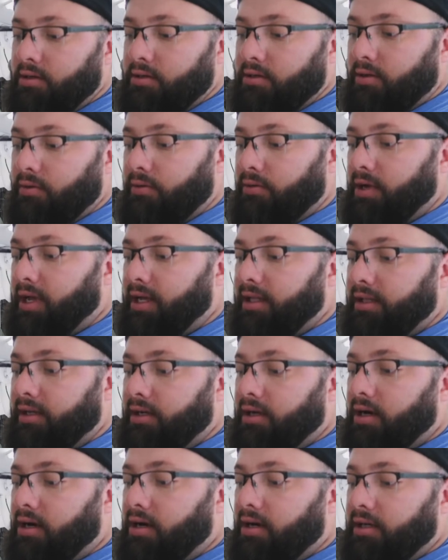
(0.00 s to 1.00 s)
So like the
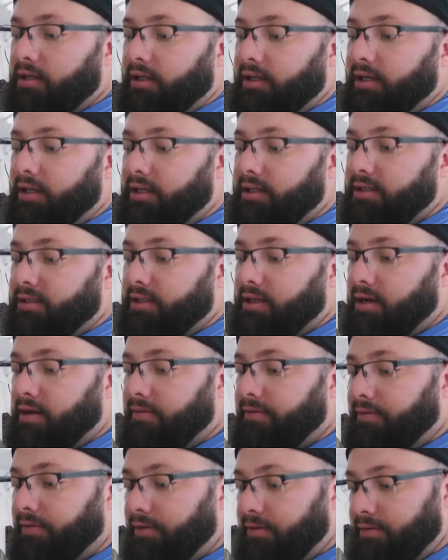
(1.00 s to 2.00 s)
car cleaning
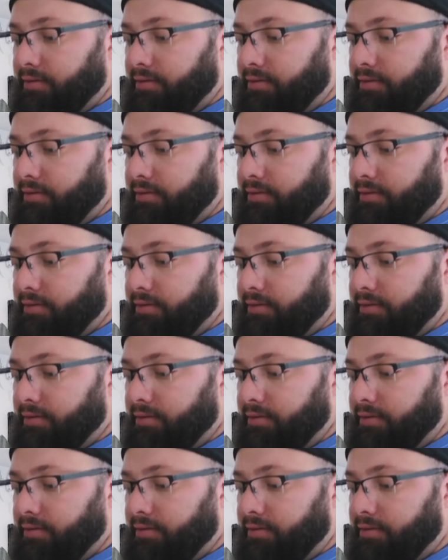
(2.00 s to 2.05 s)
stuff,